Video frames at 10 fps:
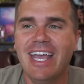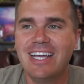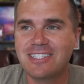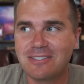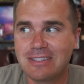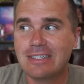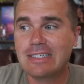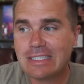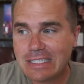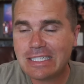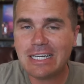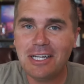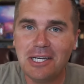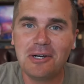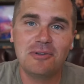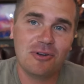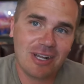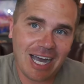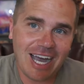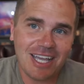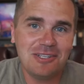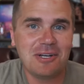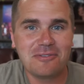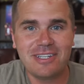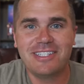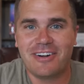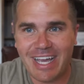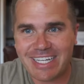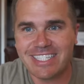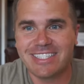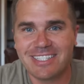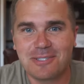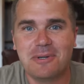And so it's like, yeah, I know, you're a guy, you don't read directions, that's